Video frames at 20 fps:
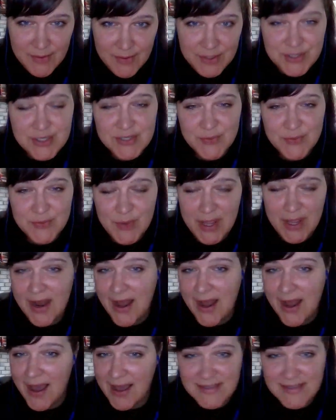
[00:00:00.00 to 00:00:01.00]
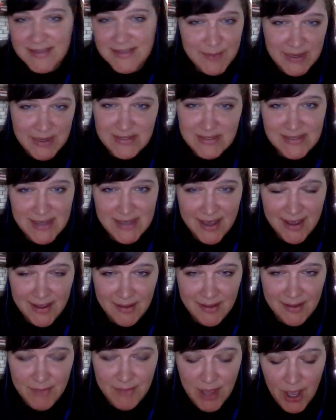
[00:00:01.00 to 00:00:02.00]
which is when I spend
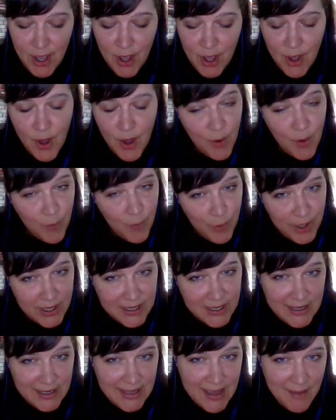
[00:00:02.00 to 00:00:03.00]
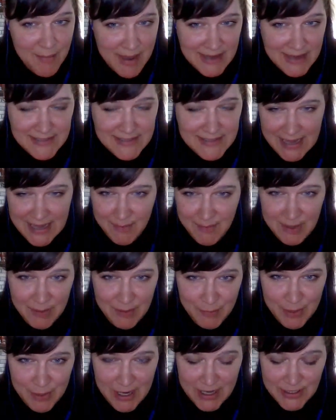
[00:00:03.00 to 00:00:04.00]
time working on my dabbing
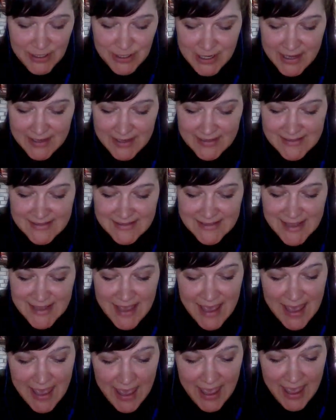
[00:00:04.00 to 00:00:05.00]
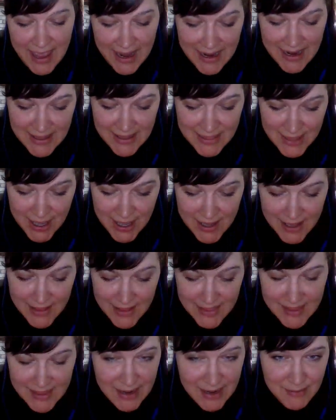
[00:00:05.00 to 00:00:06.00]
projects, and I thought
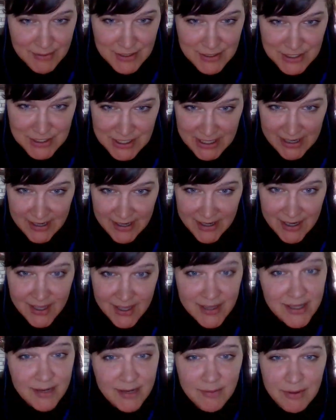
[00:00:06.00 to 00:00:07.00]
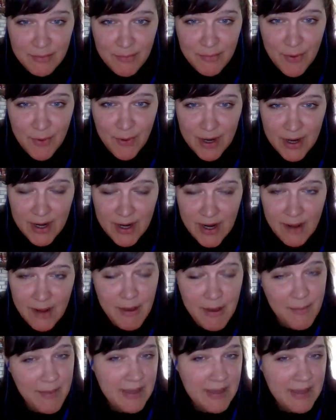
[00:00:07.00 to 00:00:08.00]
that I would share a little bit more
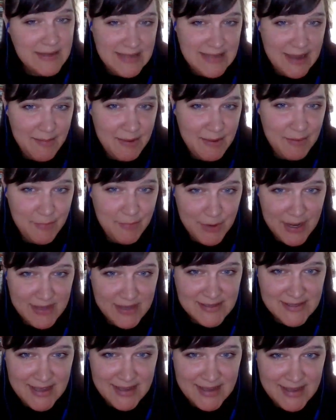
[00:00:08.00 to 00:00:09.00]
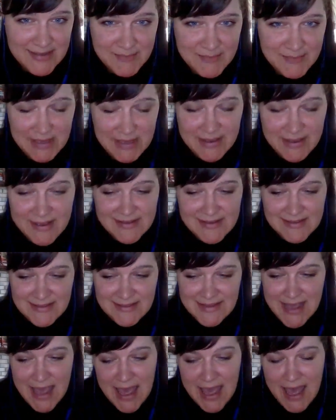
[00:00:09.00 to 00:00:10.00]
about my dabbing process because